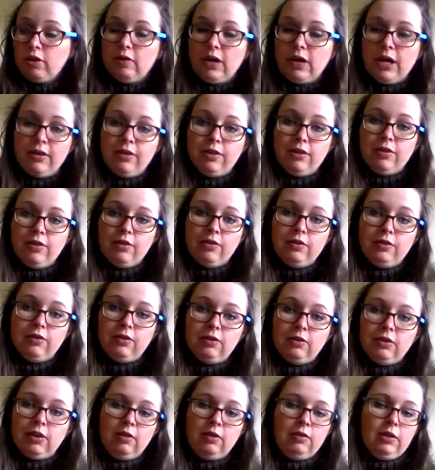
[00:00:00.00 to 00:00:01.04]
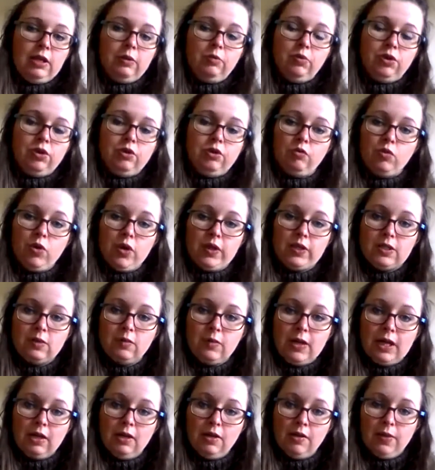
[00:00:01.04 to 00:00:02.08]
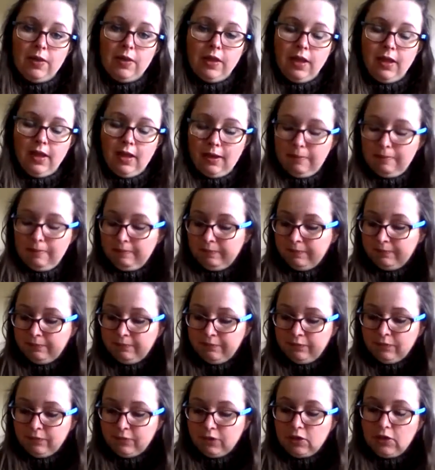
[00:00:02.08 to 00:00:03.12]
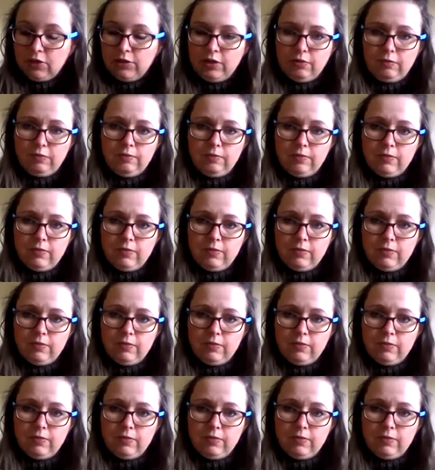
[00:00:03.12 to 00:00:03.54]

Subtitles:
rather than it wouldn't have worked so well on the